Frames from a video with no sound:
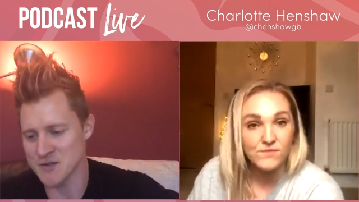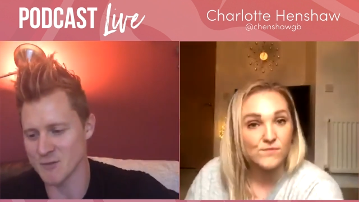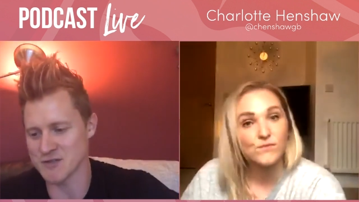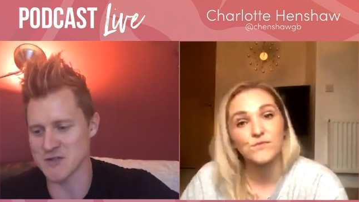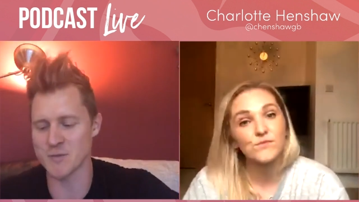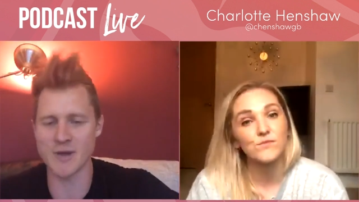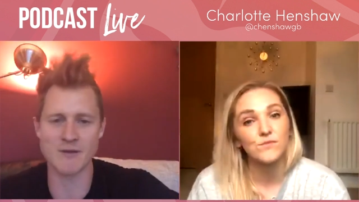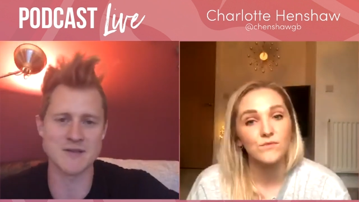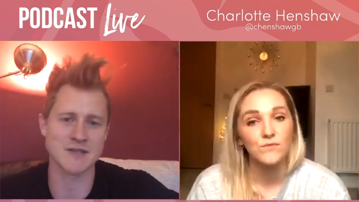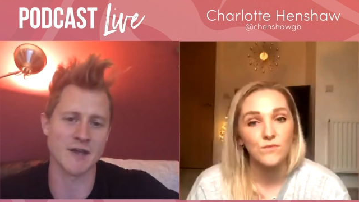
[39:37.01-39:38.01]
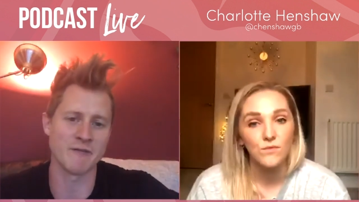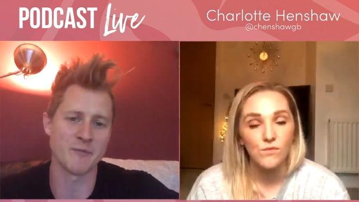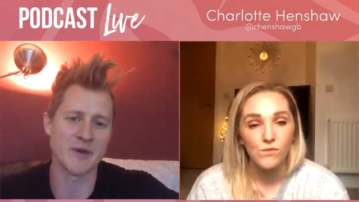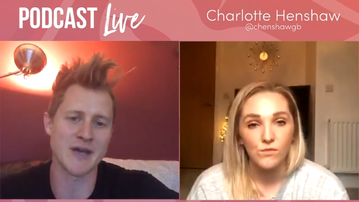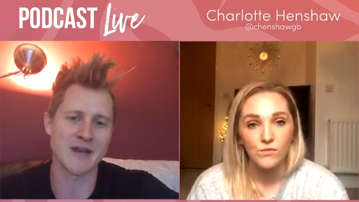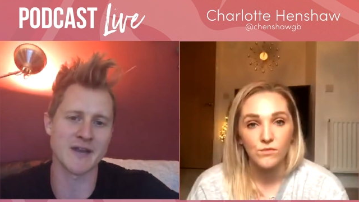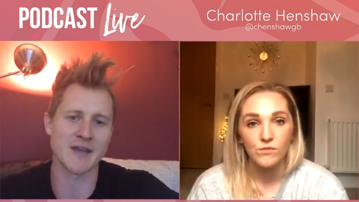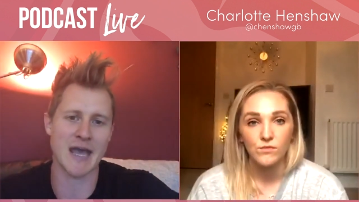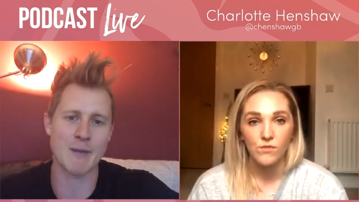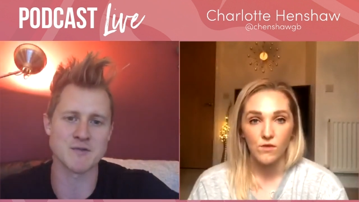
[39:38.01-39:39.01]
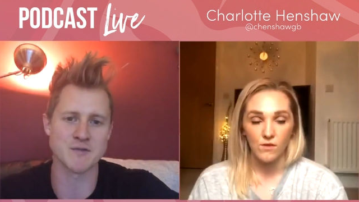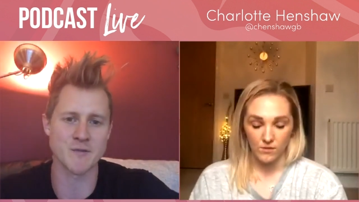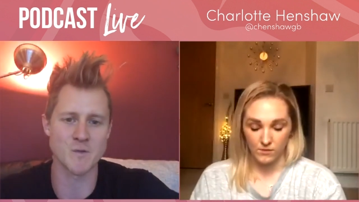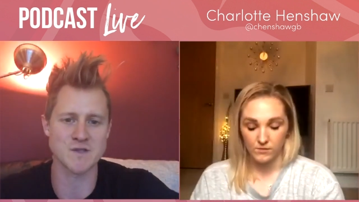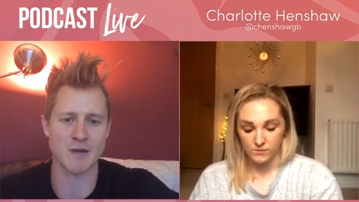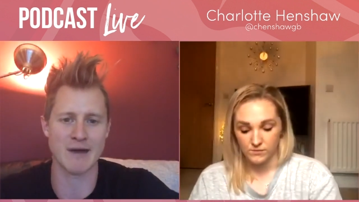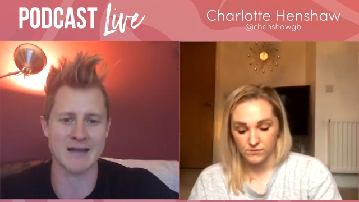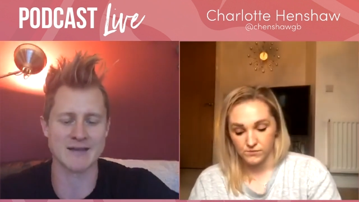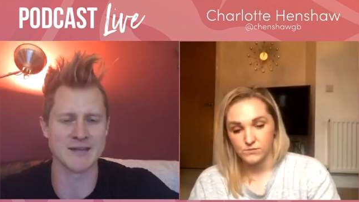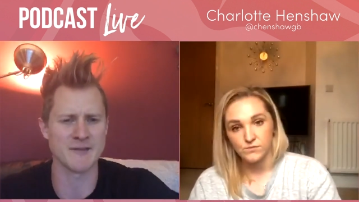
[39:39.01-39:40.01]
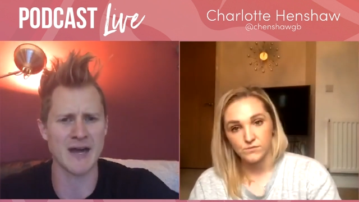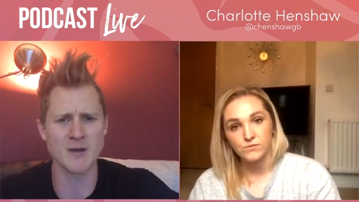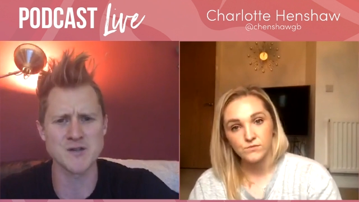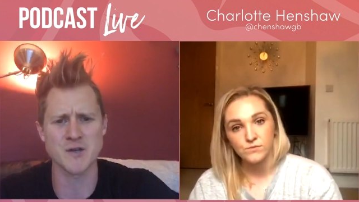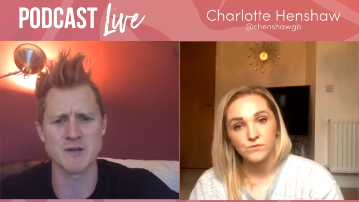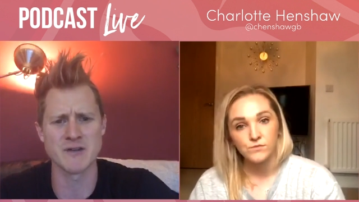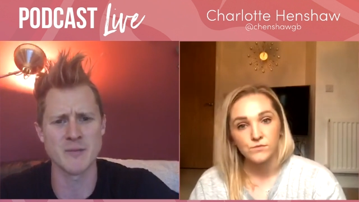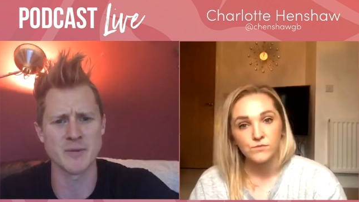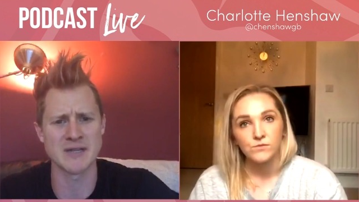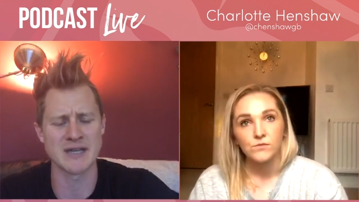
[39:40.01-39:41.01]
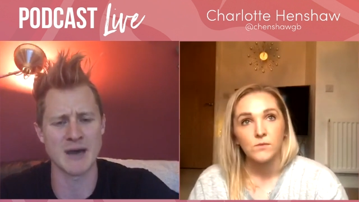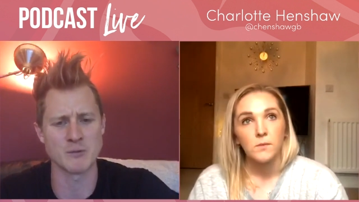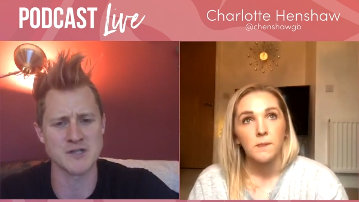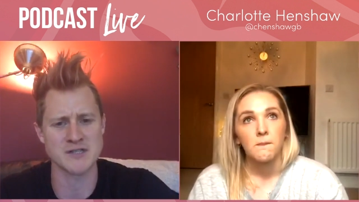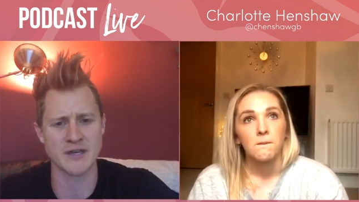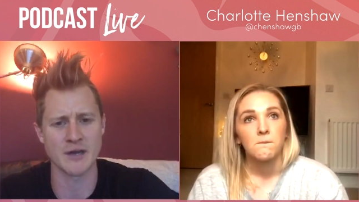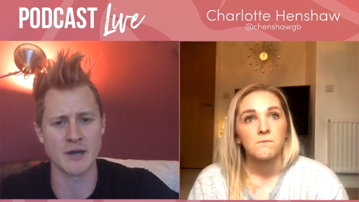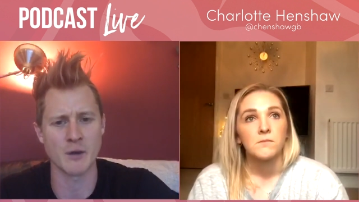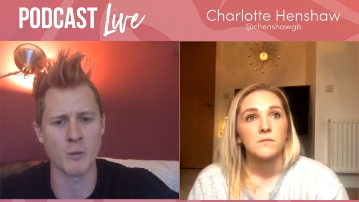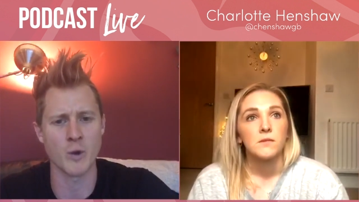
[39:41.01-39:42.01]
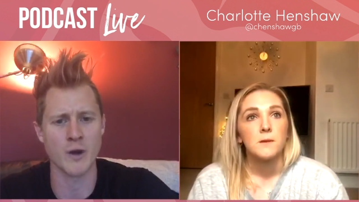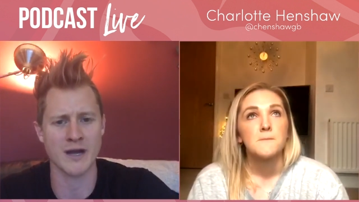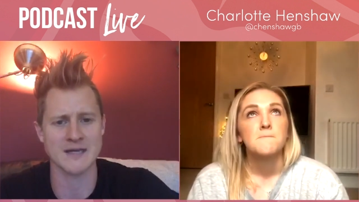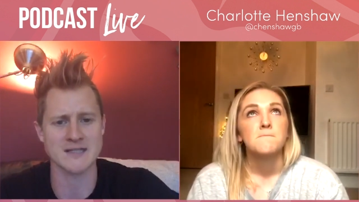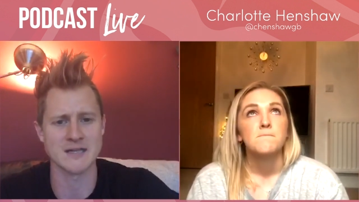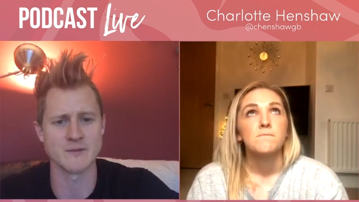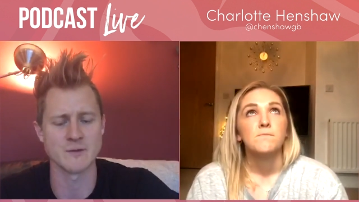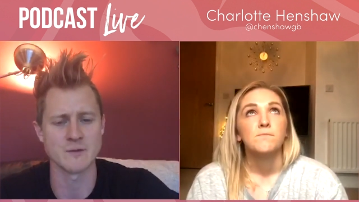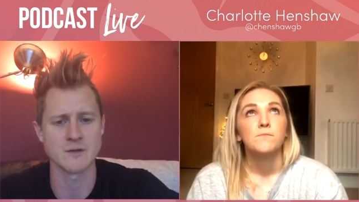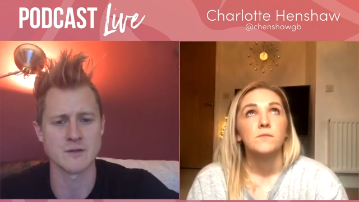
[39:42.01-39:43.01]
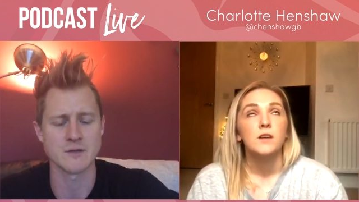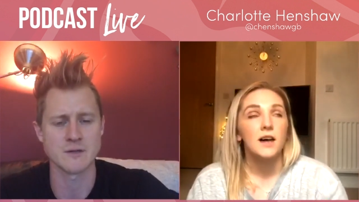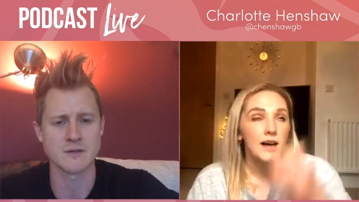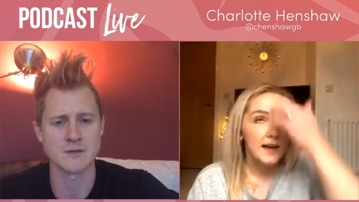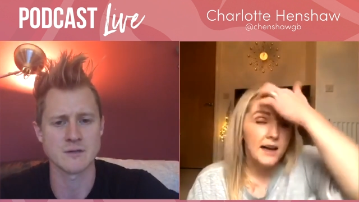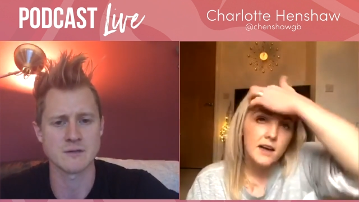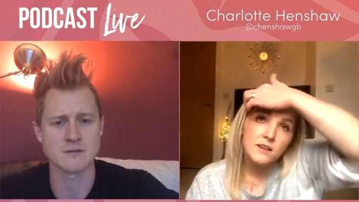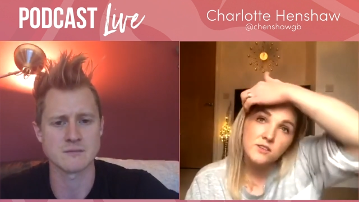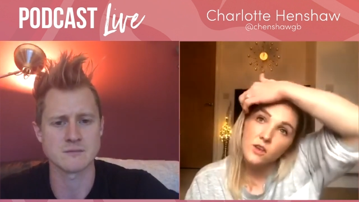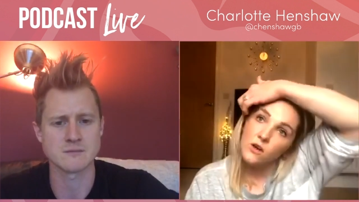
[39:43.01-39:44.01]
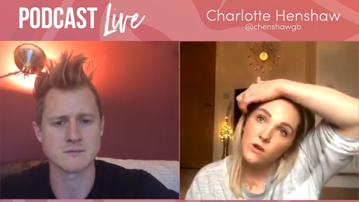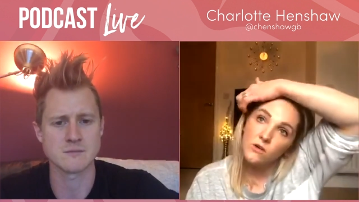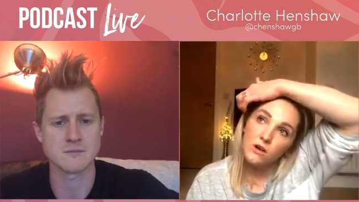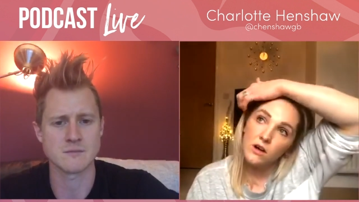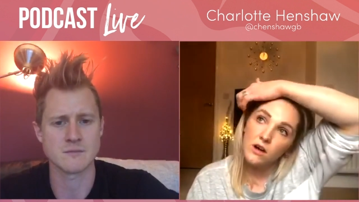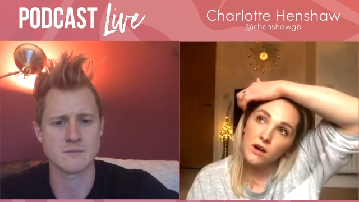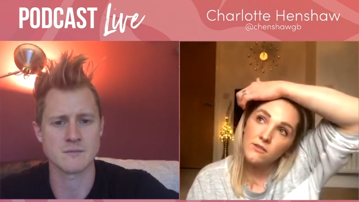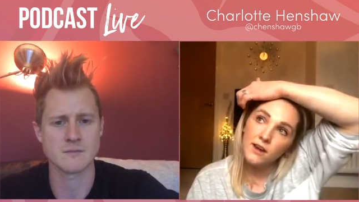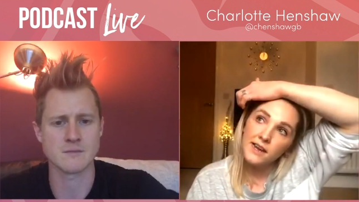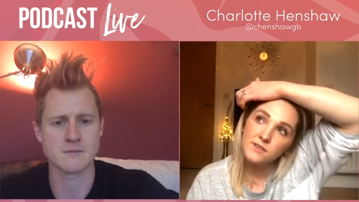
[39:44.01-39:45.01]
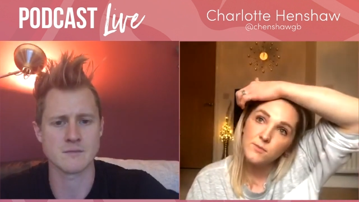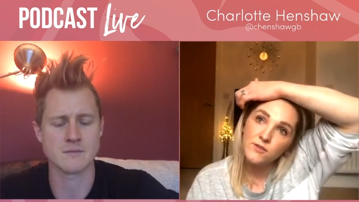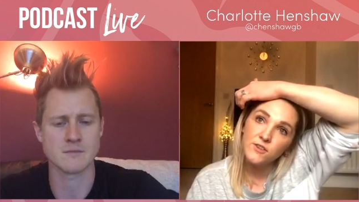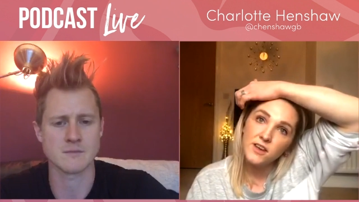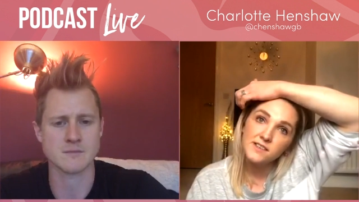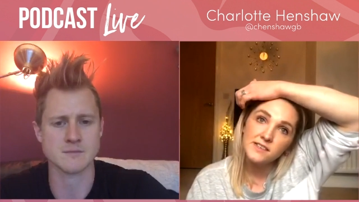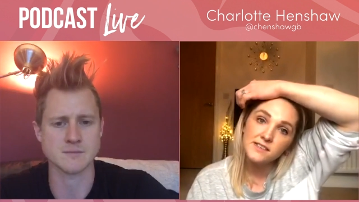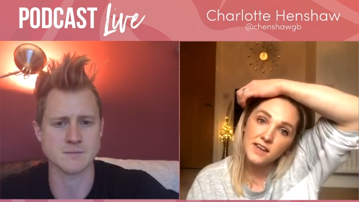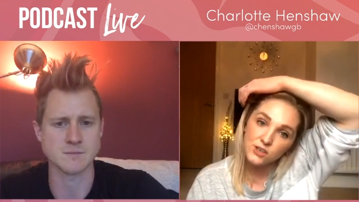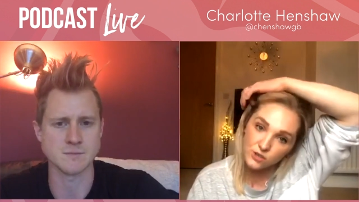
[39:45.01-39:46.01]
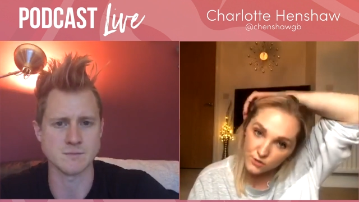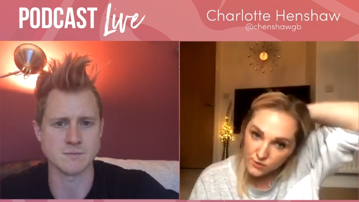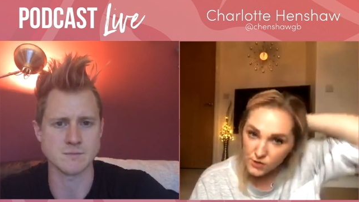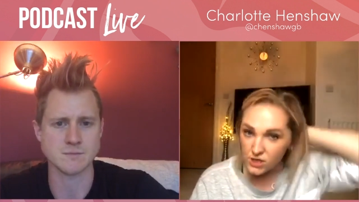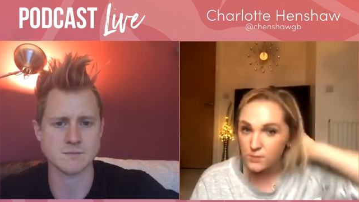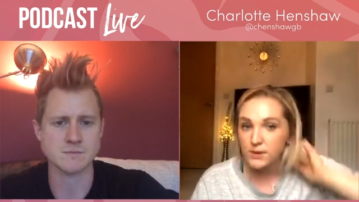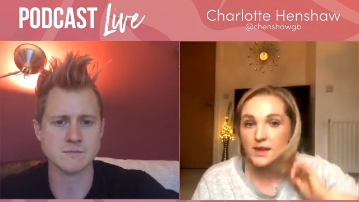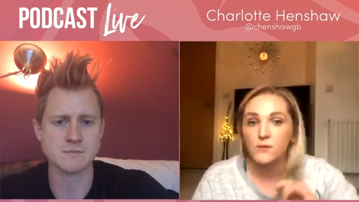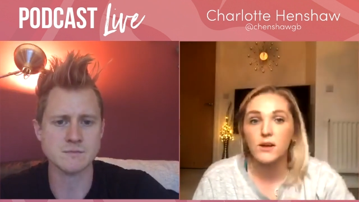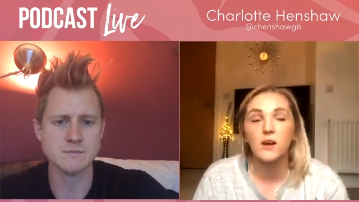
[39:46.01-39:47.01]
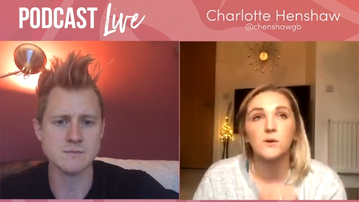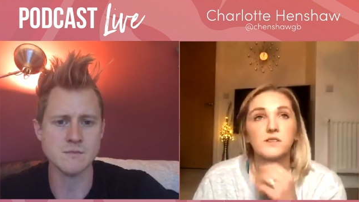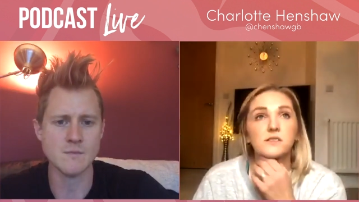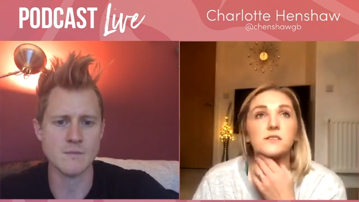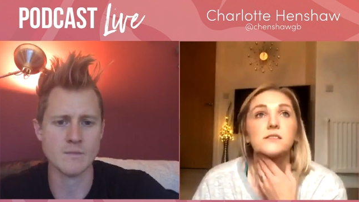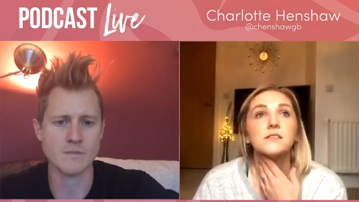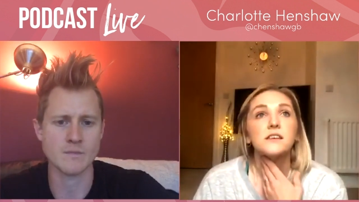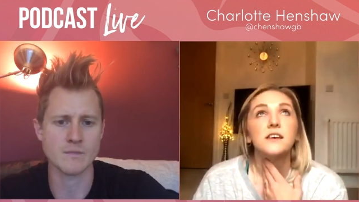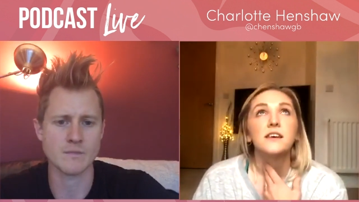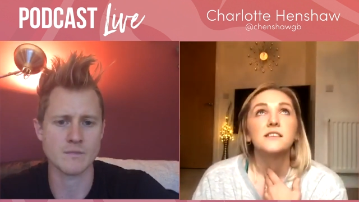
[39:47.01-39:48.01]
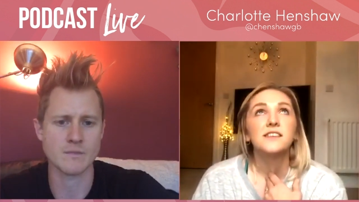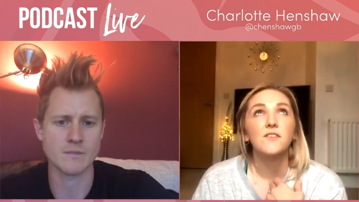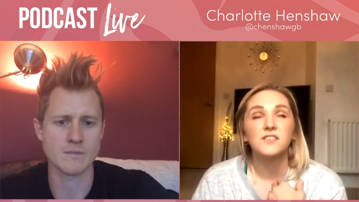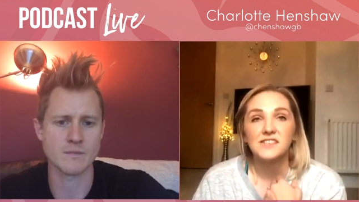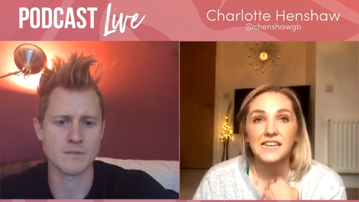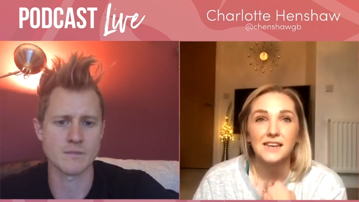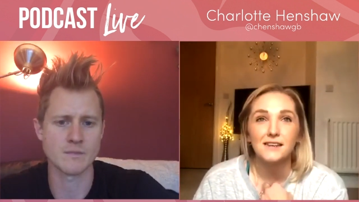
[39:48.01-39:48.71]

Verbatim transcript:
Speaker 1: experience of being in the game as a full-time athlete for how long has your career been now would you say at world-class level
Speaker 2: uh so i raced my first international for gb when i was 17